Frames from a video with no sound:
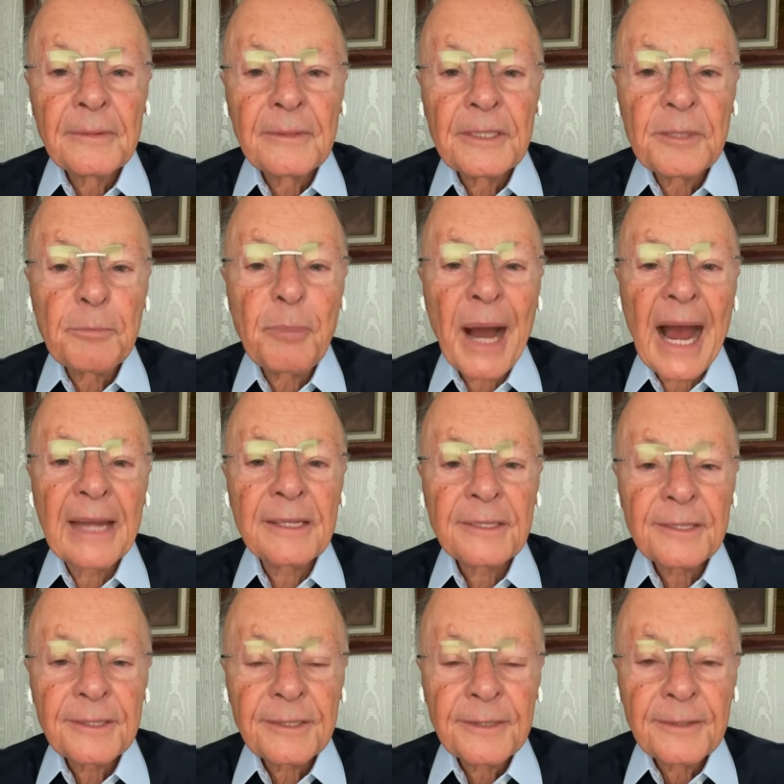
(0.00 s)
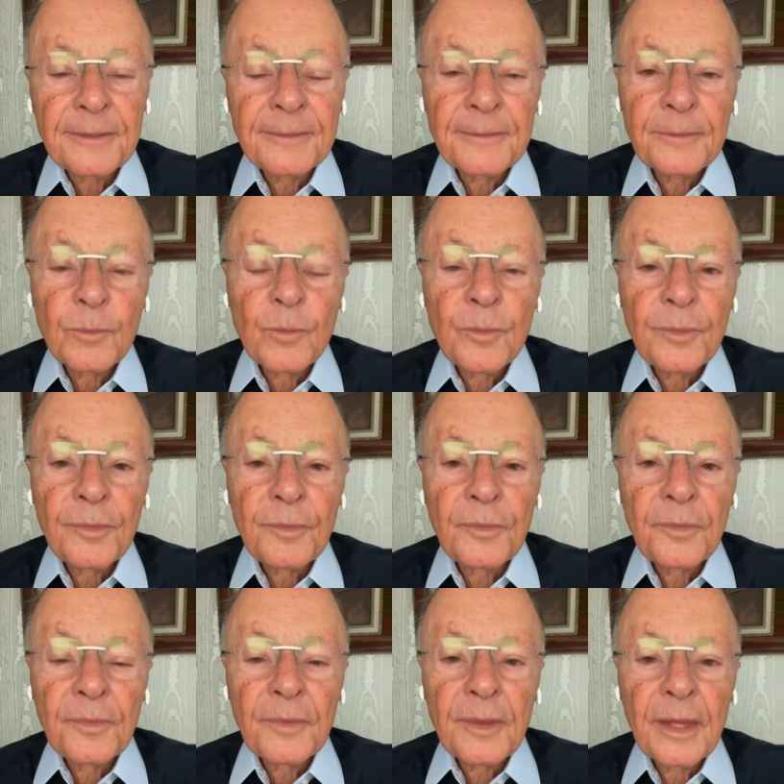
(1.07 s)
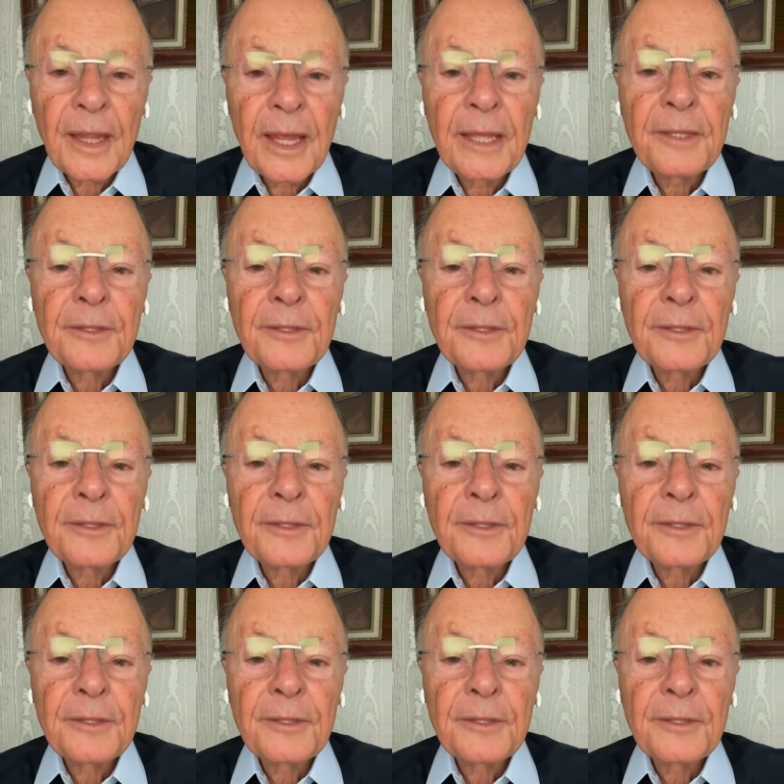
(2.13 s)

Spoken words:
amongst drunk